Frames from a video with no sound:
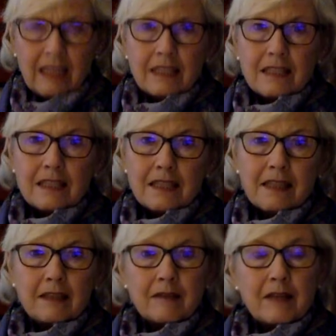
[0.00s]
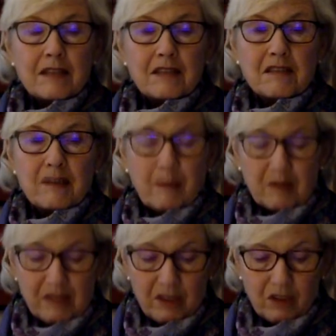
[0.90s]
Since a theory is a
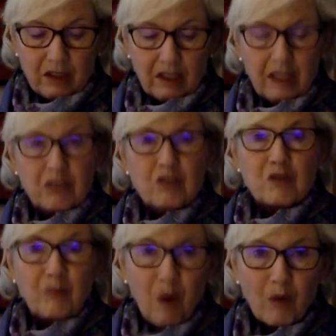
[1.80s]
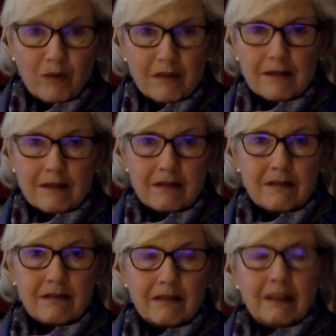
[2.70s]
supposition, it
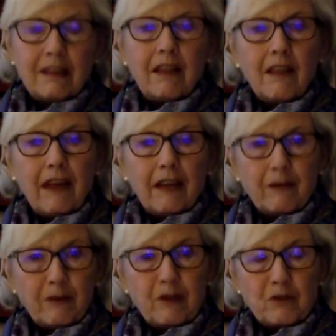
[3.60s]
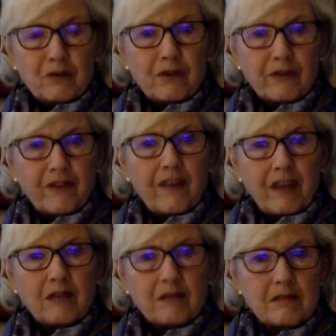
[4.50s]
supposes that if we do certain
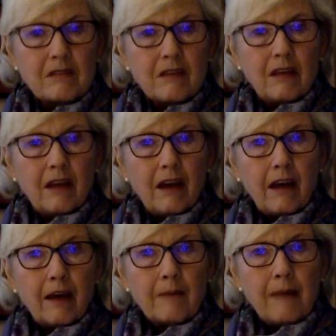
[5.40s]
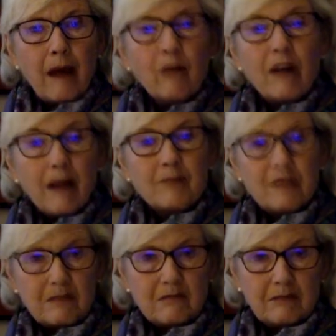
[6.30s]
things,
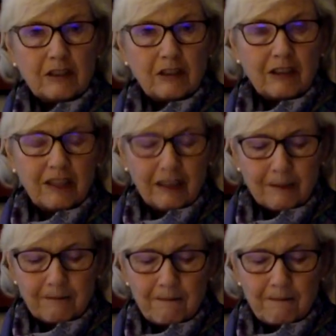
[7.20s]
outcomes will occur.